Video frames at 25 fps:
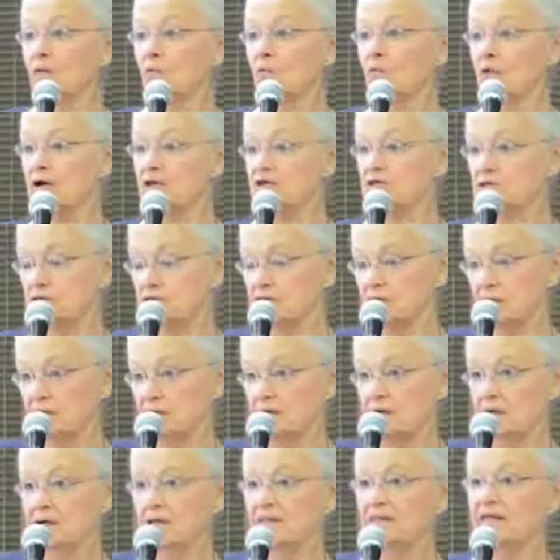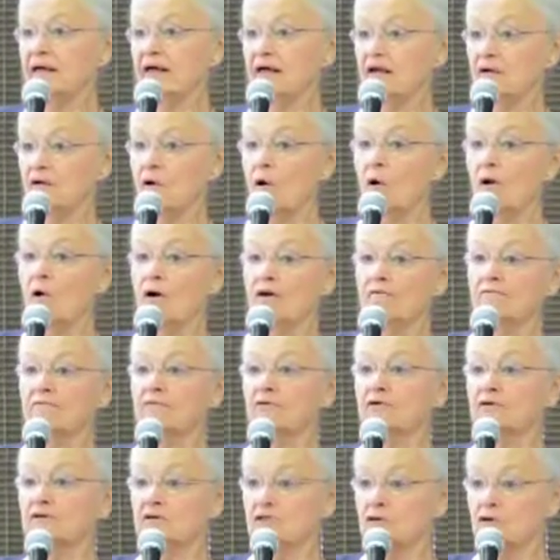which then
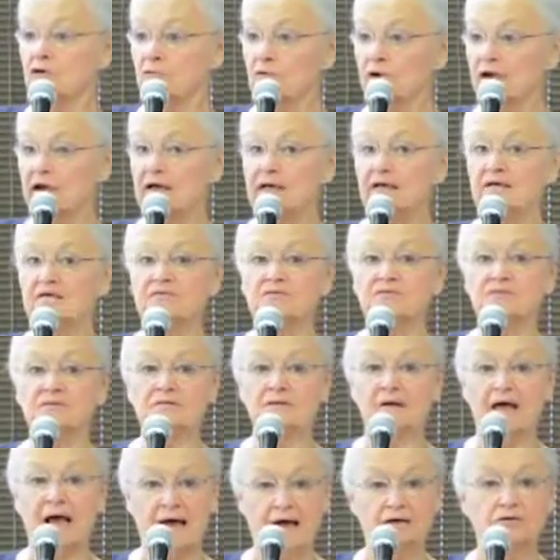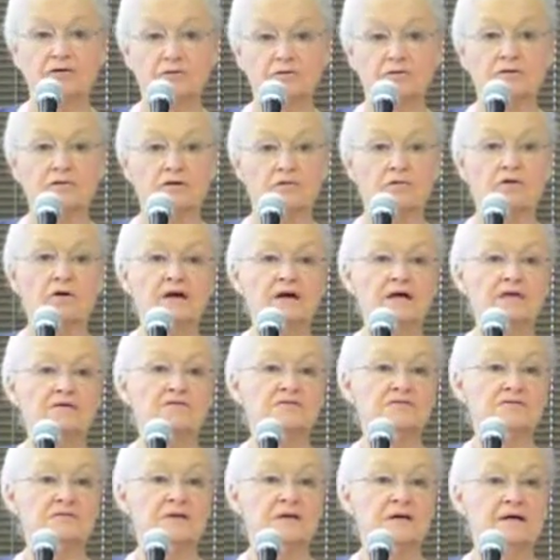offered degrees, actual
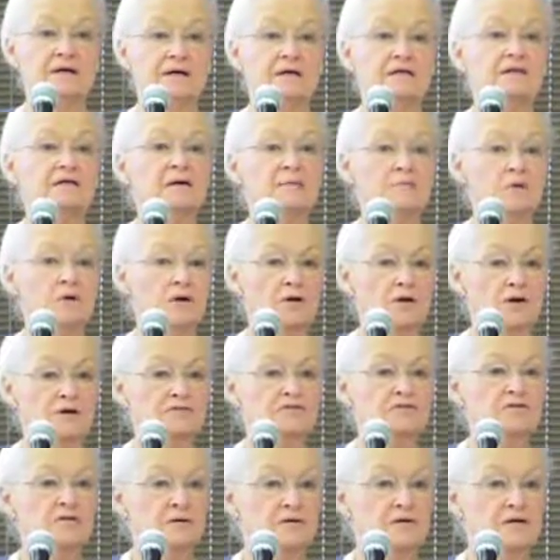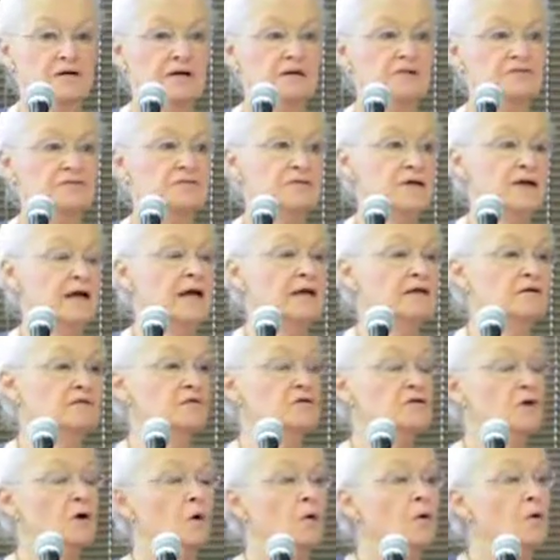degrees, in liberal arts areas. And
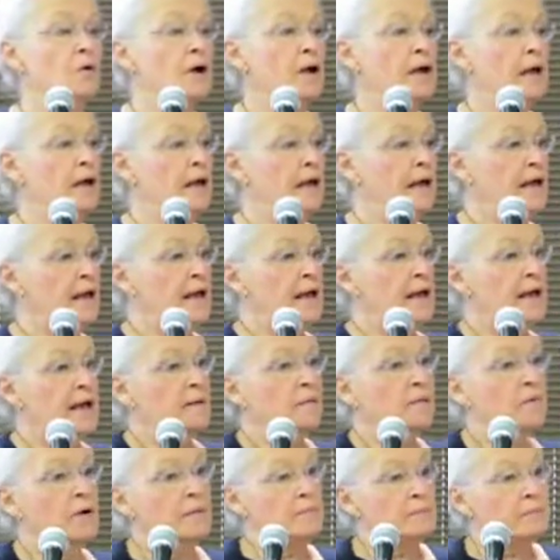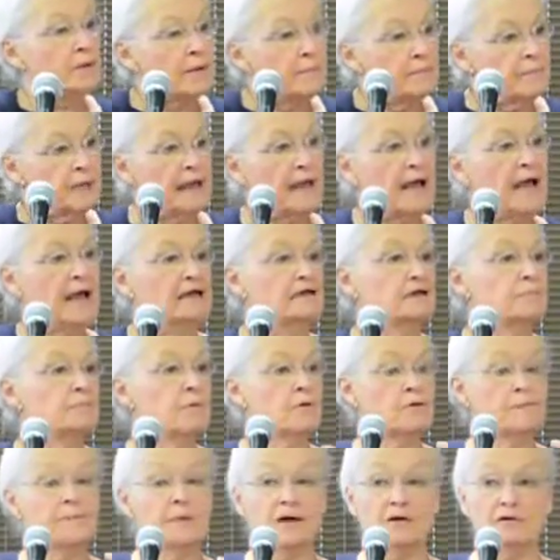so we began to
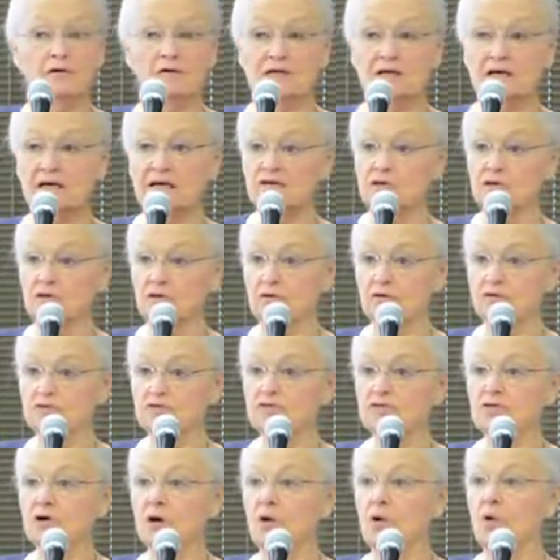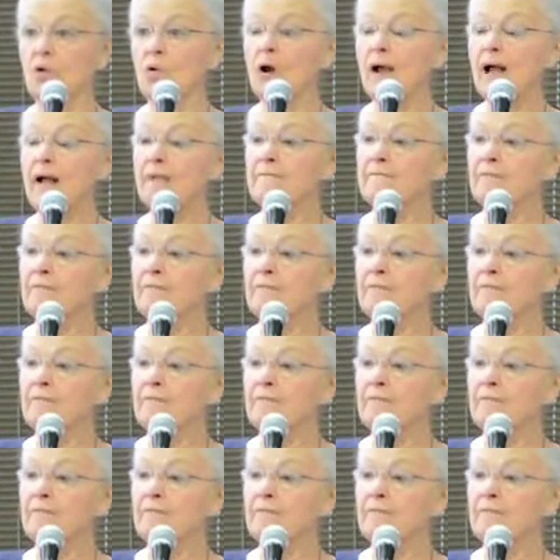prepare teachers. So